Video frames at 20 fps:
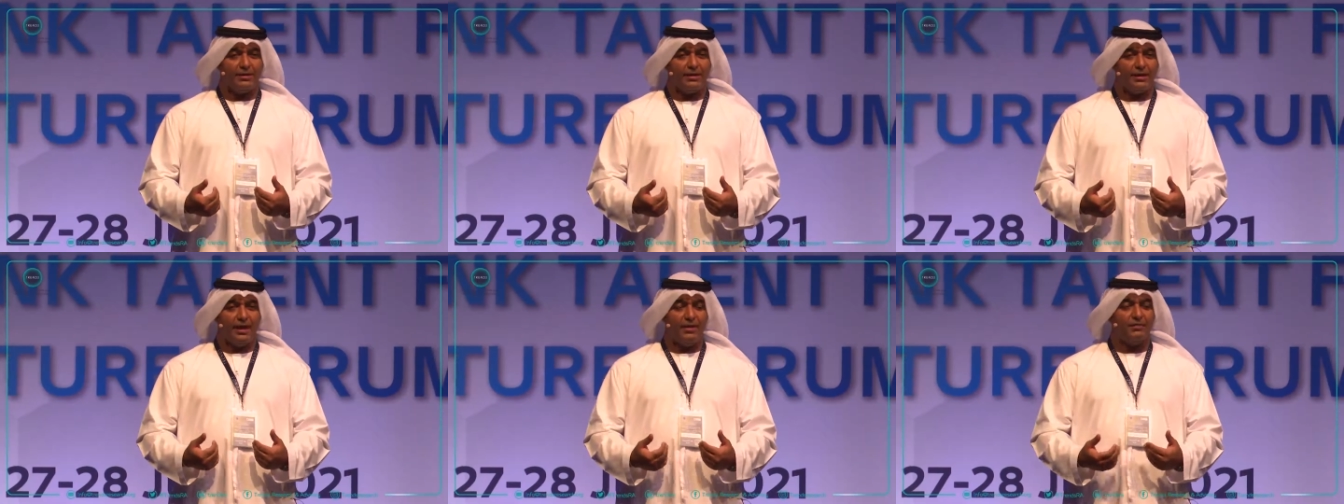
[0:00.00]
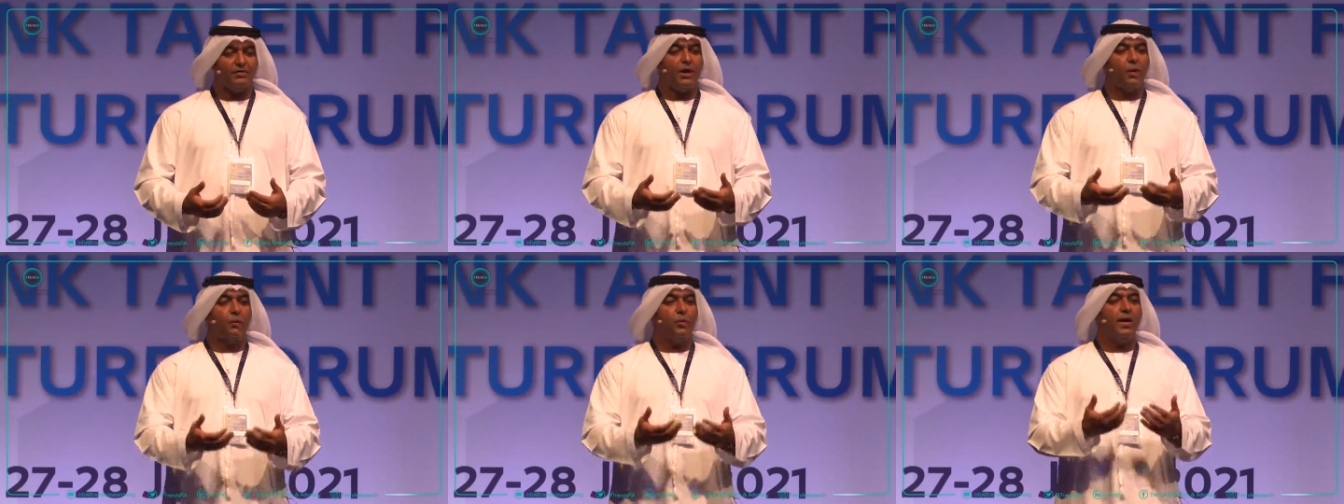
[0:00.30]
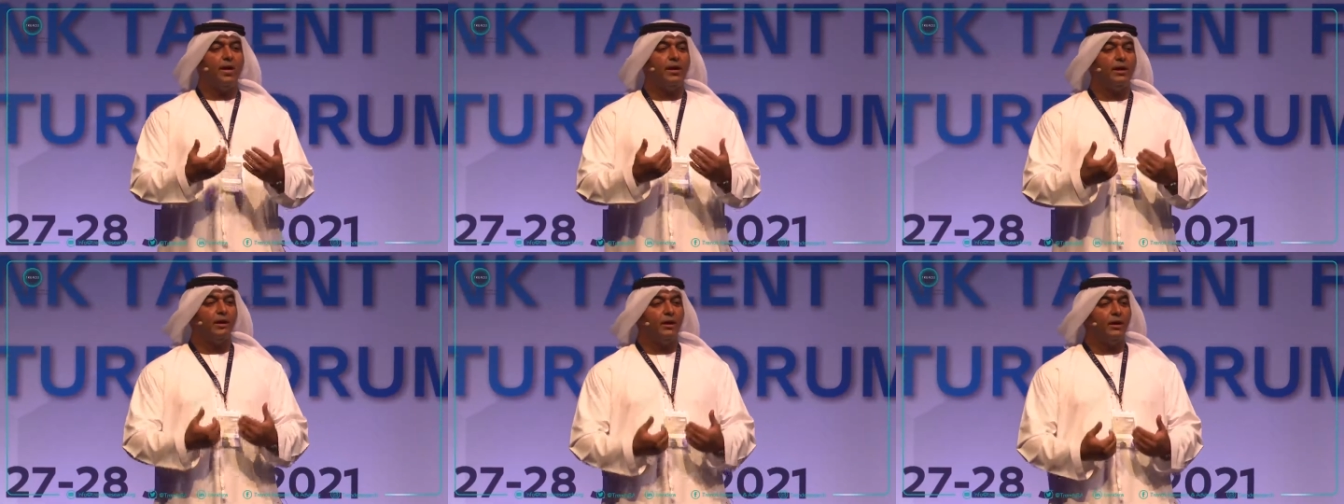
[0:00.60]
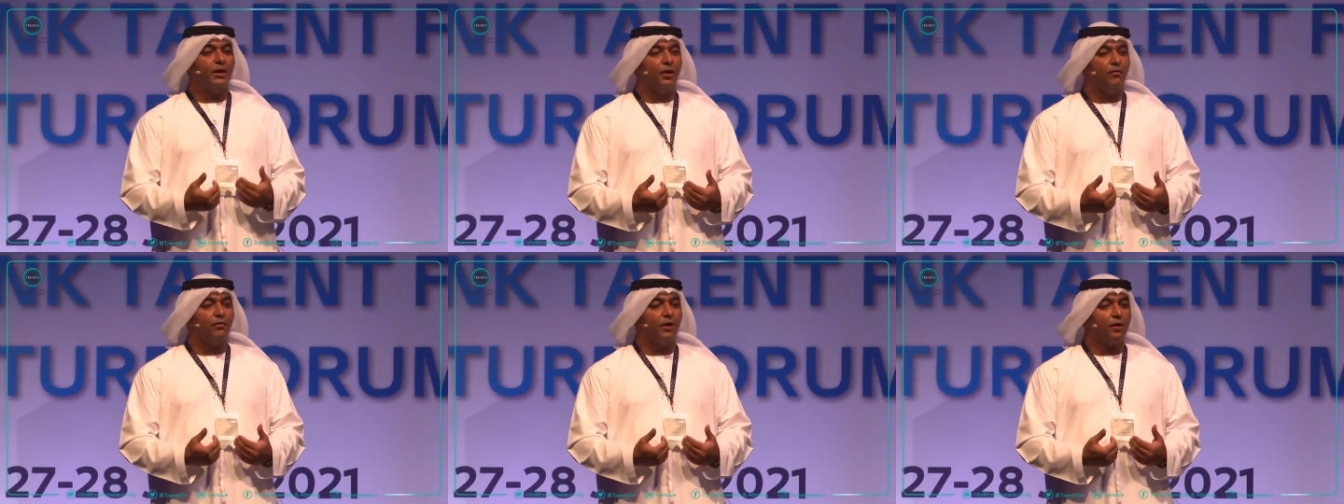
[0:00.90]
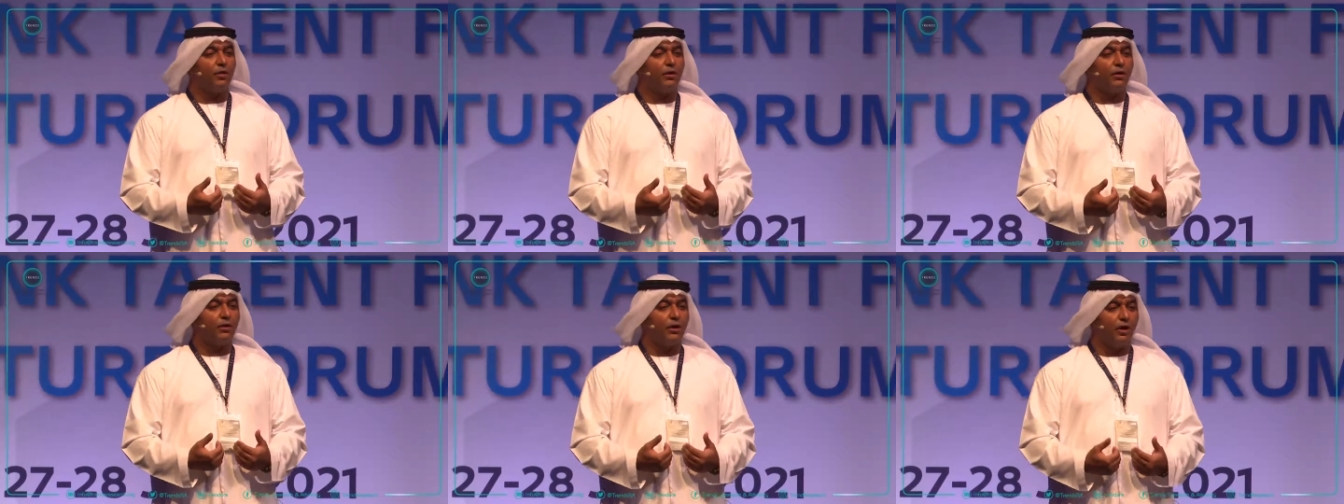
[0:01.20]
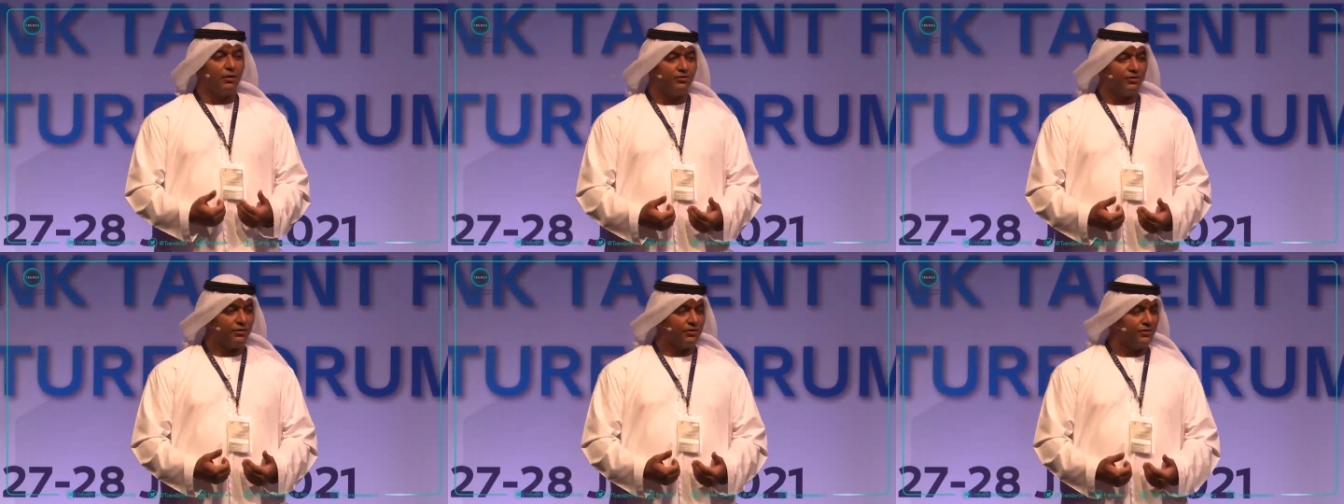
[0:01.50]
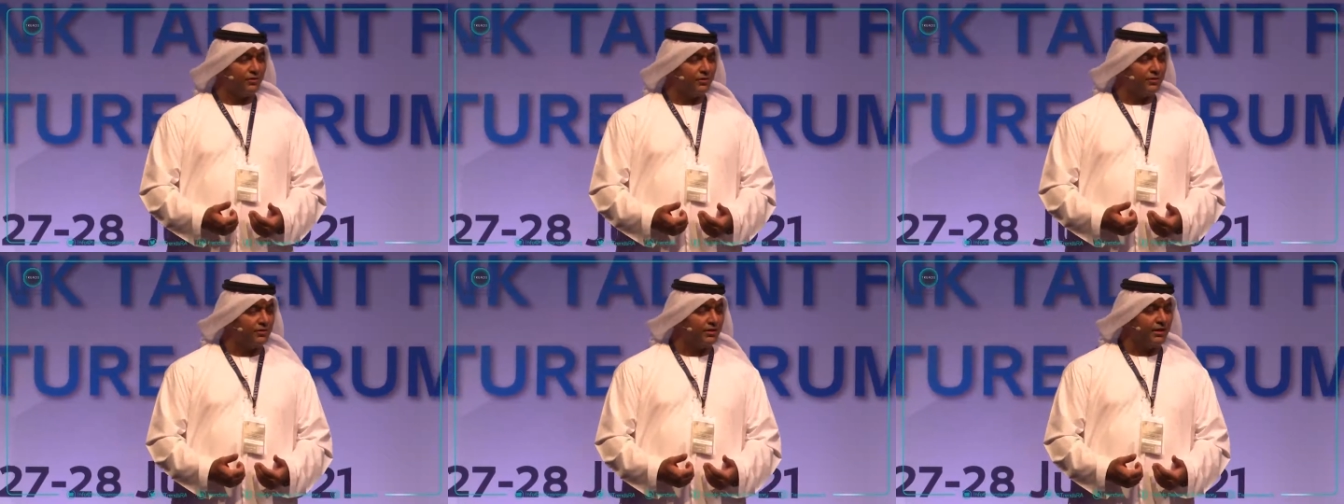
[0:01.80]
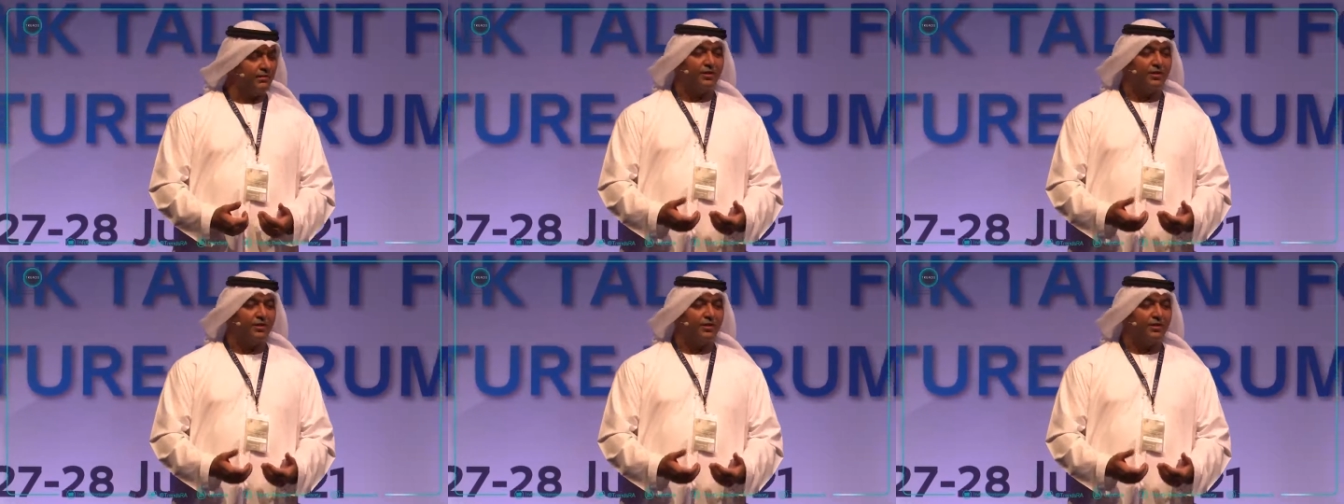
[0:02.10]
if the awakening of our consciousness, if the